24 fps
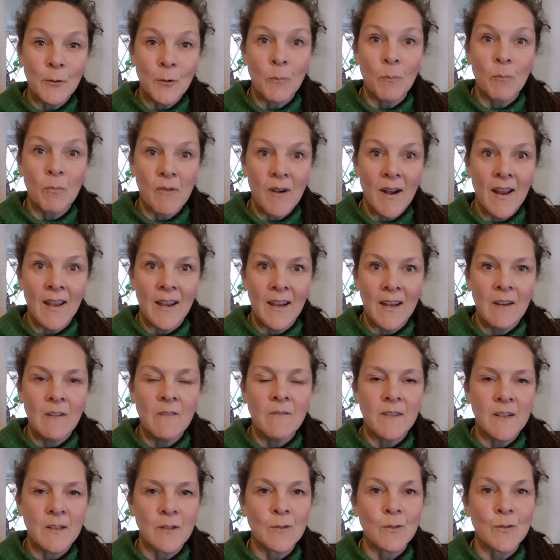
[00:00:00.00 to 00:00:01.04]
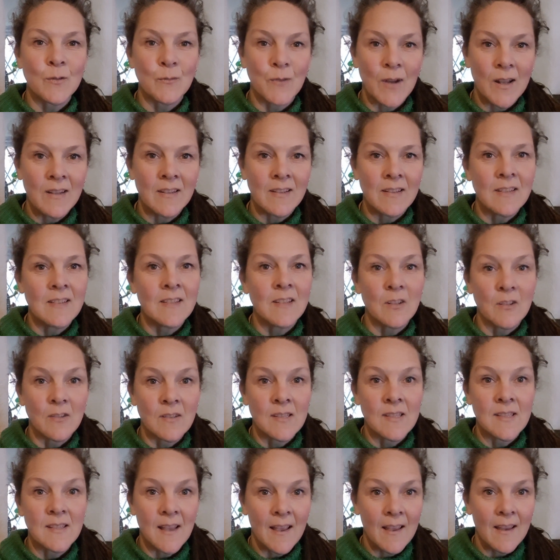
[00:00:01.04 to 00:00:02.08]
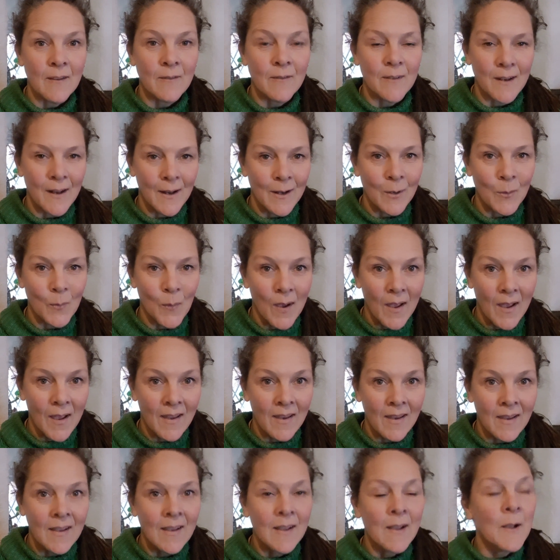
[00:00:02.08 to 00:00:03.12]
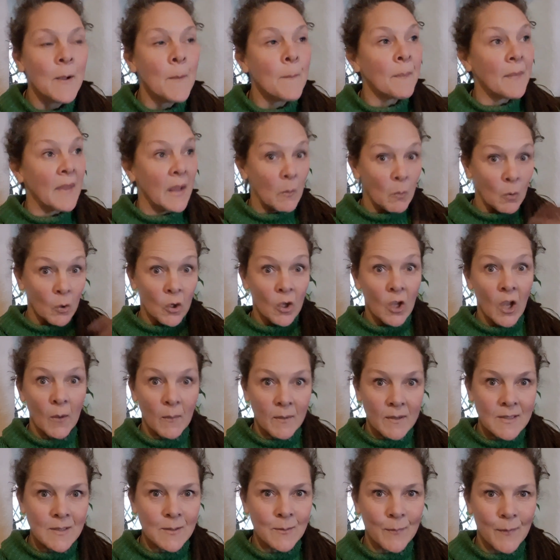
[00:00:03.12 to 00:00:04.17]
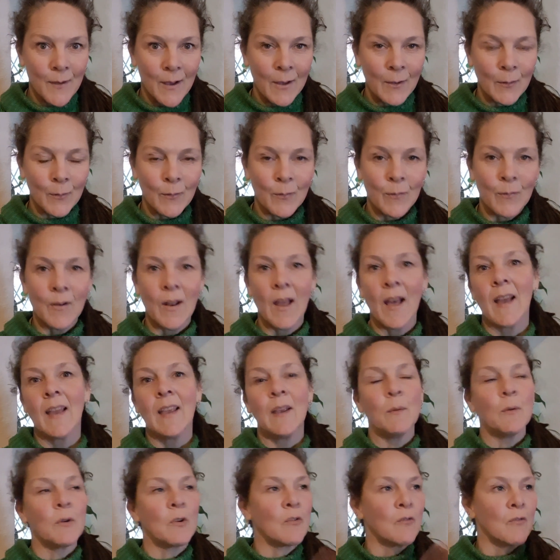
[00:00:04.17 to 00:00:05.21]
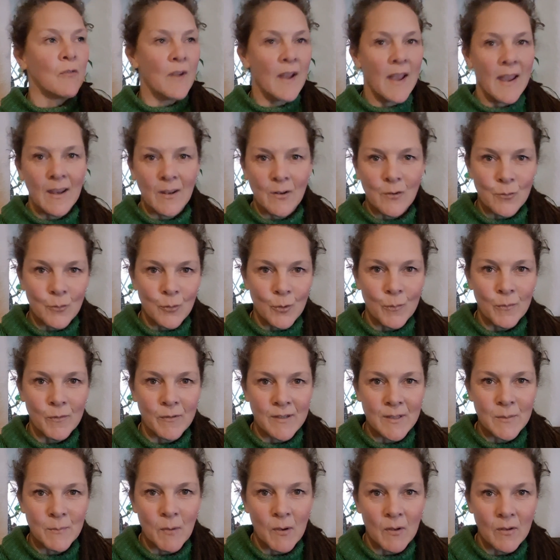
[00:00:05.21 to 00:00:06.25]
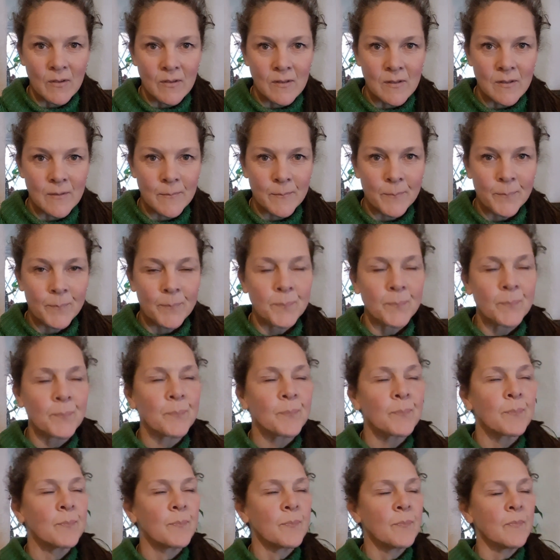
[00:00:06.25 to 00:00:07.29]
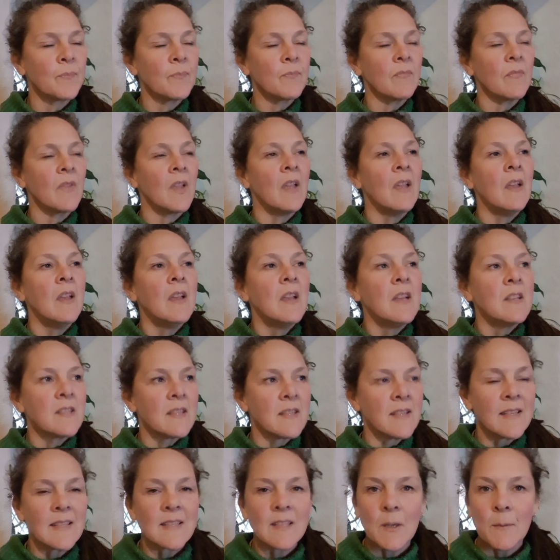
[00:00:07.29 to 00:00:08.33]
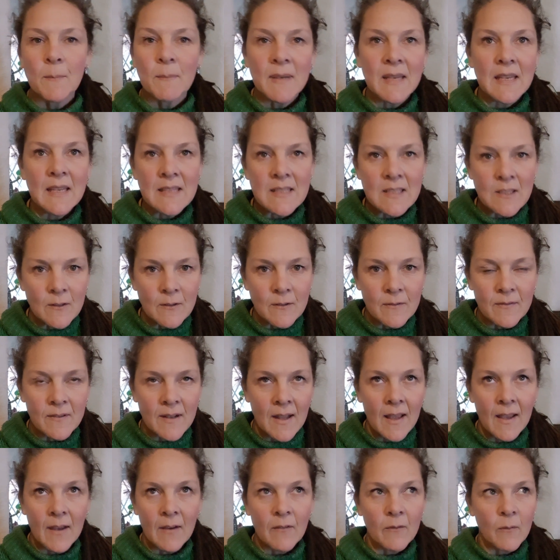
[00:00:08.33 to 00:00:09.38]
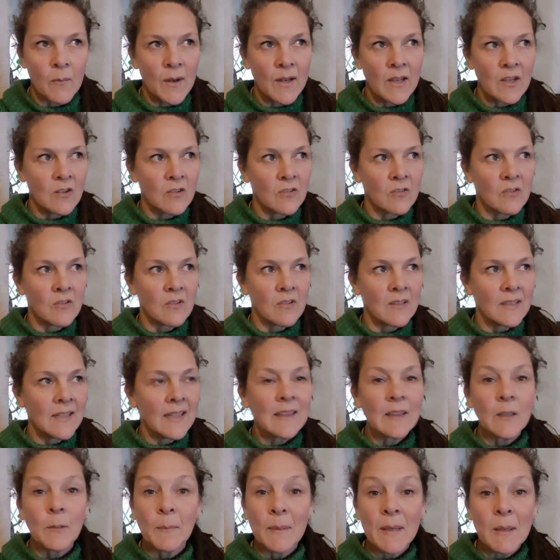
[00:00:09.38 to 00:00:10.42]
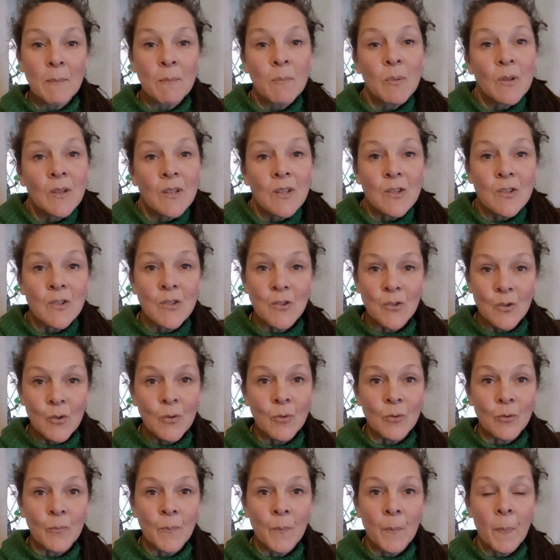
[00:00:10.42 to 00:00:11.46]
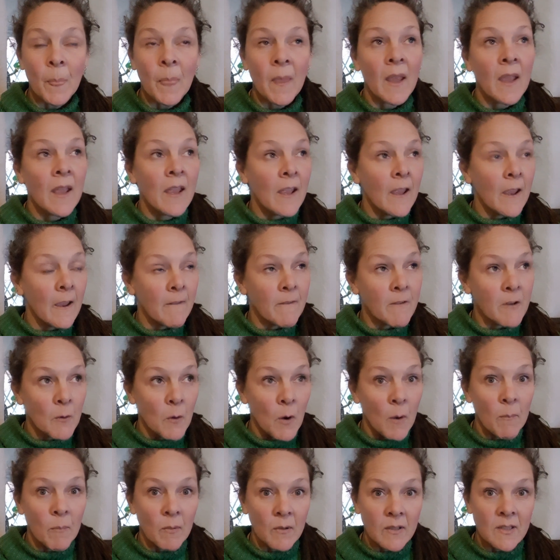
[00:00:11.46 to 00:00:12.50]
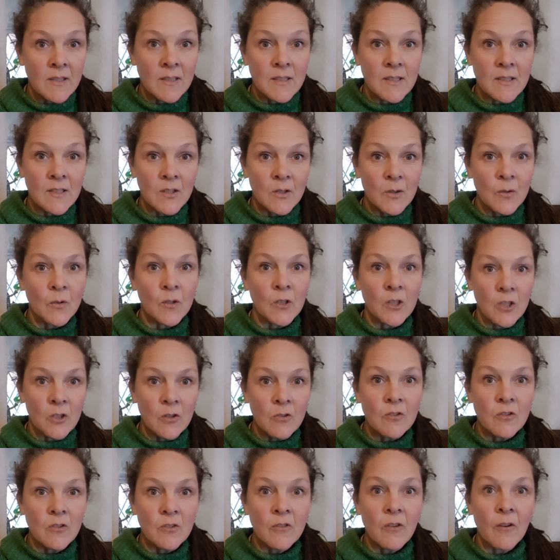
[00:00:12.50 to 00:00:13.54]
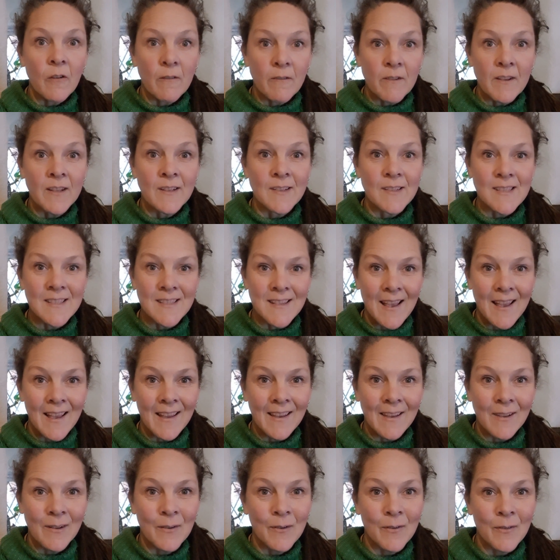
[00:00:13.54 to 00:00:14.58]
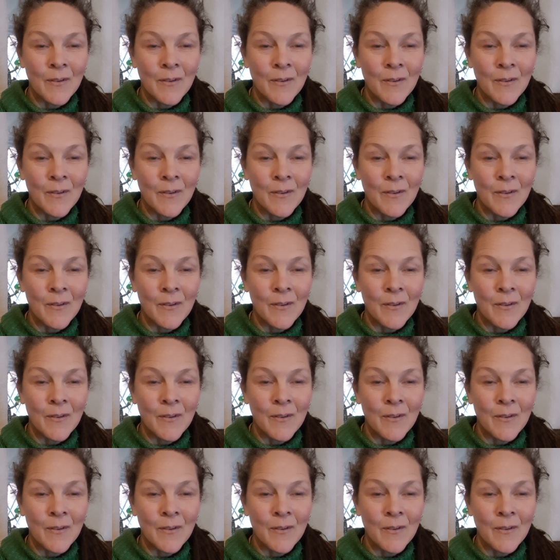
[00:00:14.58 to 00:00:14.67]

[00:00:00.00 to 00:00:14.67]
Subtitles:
your brain feels threatened and unsafe in any way, it will go into fight or flight. It will create a trauma response. So this can be stuff like when you're little being bullied at school. If you are bullied at school, you do not feel safe.